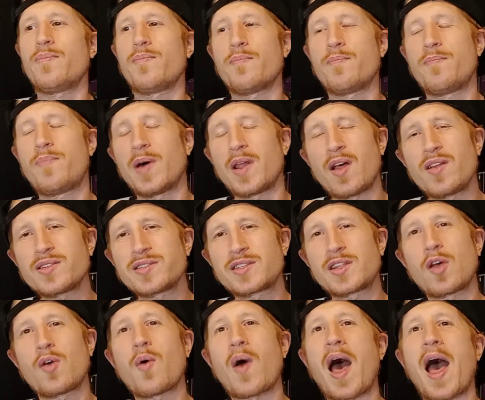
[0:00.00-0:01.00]
But
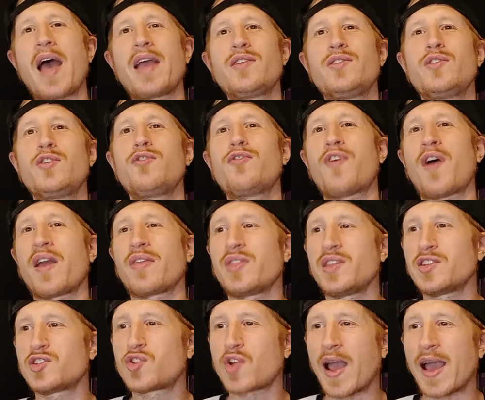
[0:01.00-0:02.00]
also, I do find
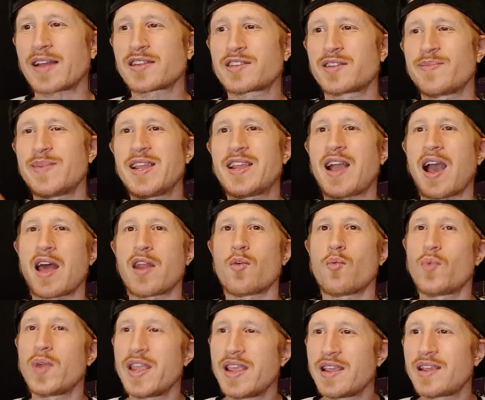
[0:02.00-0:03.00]
these tracks to be kind
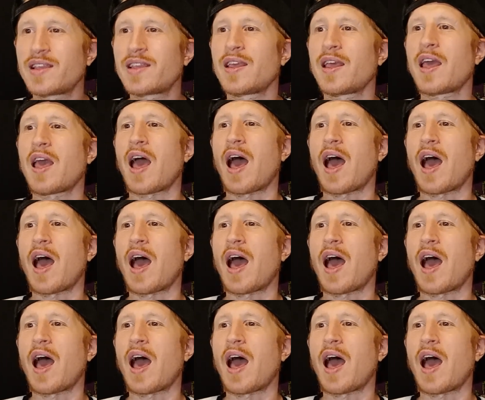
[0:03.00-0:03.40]
of weak.